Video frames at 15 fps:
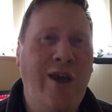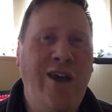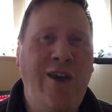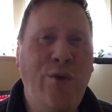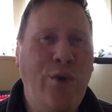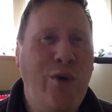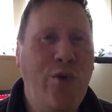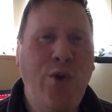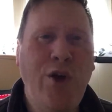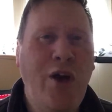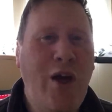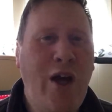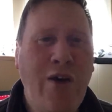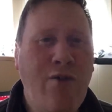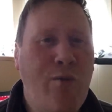we
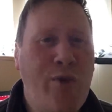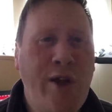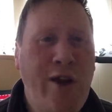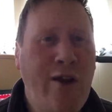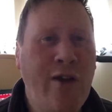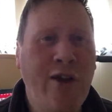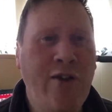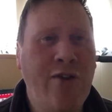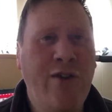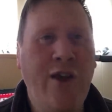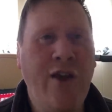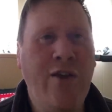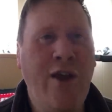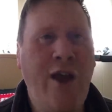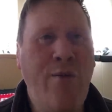don't have a player
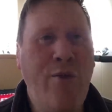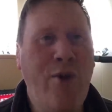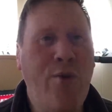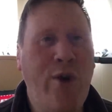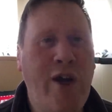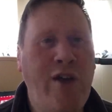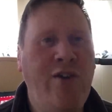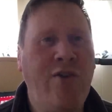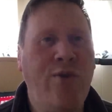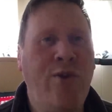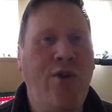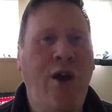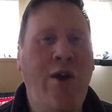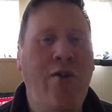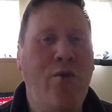that Emery rates. We
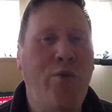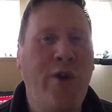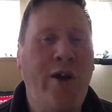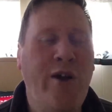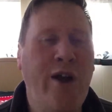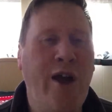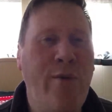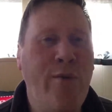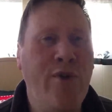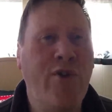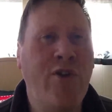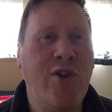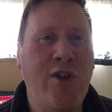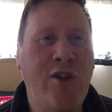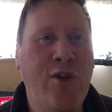don't have a player that Emery's
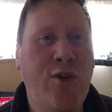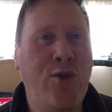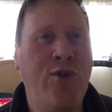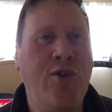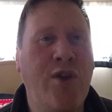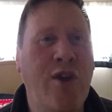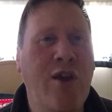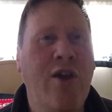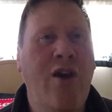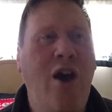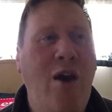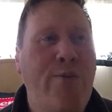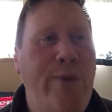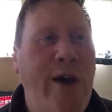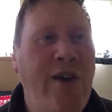going to use.
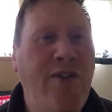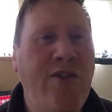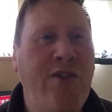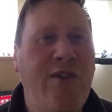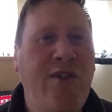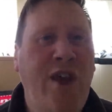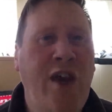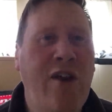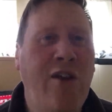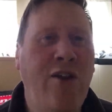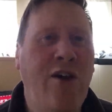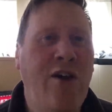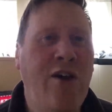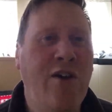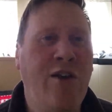At best, he's getting
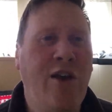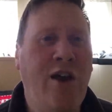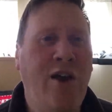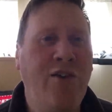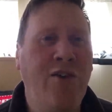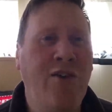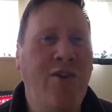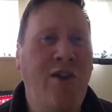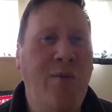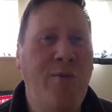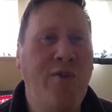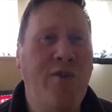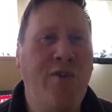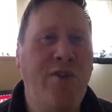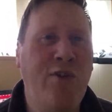on as a
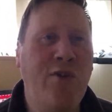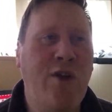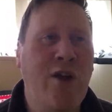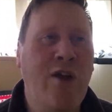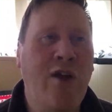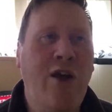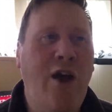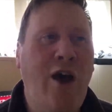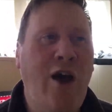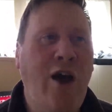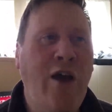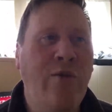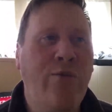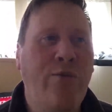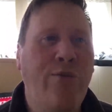substitute.
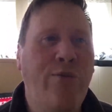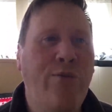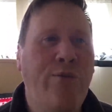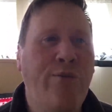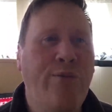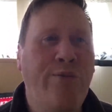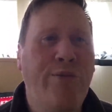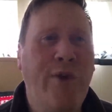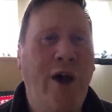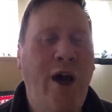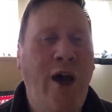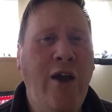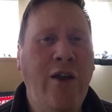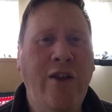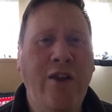I
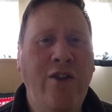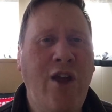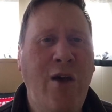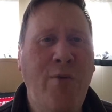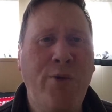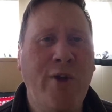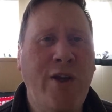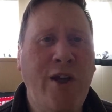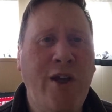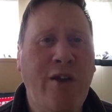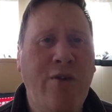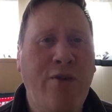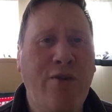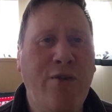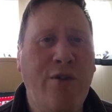did
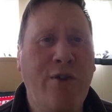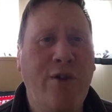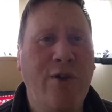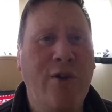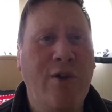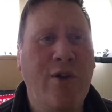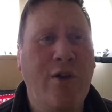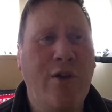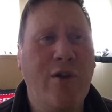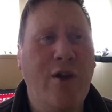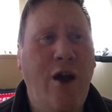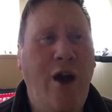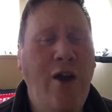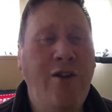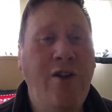believe
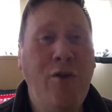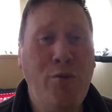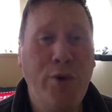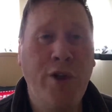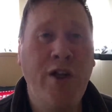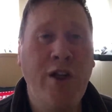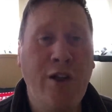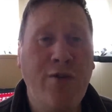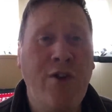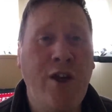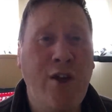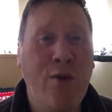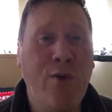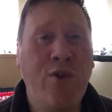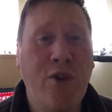that
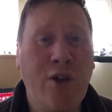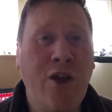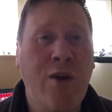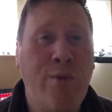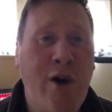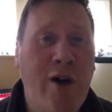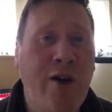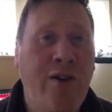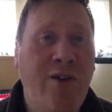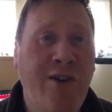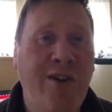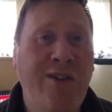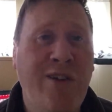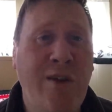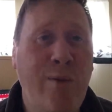he was going to come on at
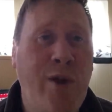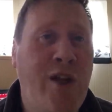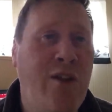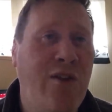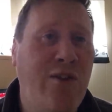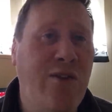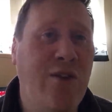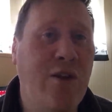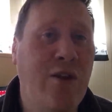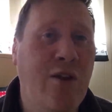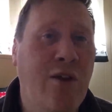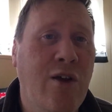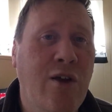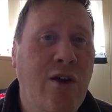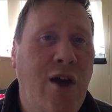60 minutes.
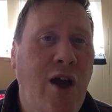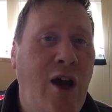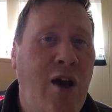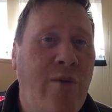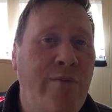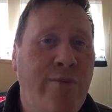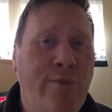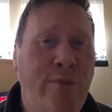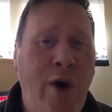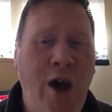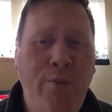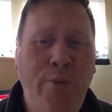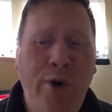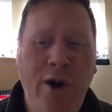My